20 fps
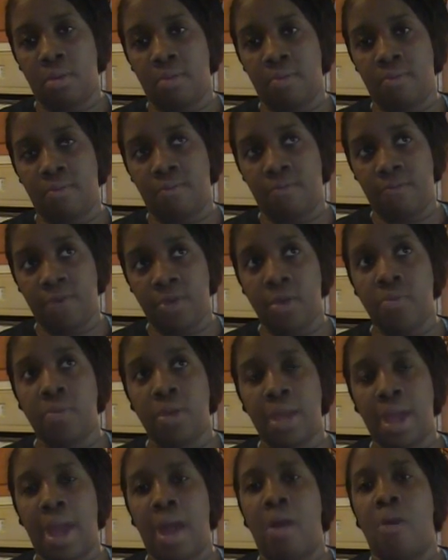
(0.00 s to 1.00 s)

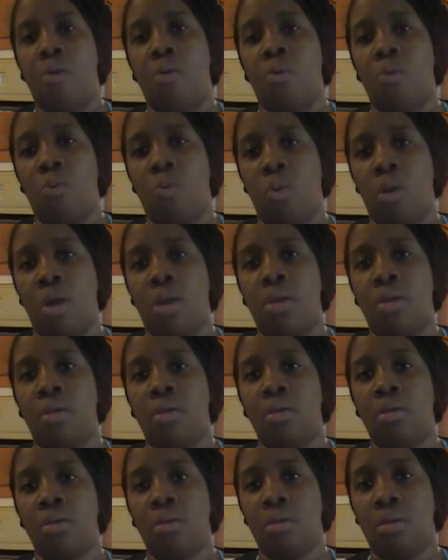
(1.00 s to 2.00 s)
figuring out what
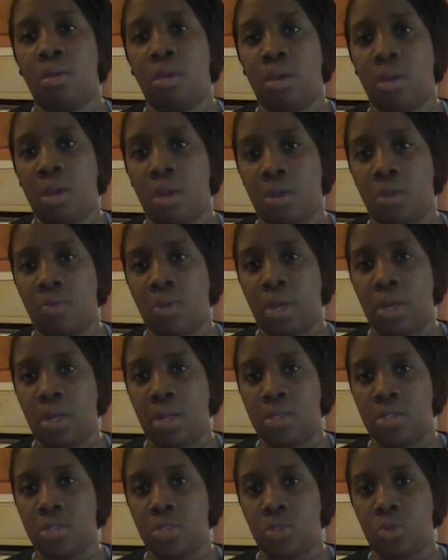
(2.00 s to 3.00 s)

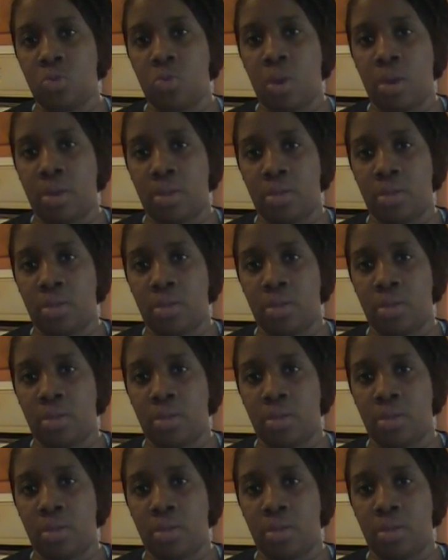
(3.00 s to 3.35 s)
ingredients you want to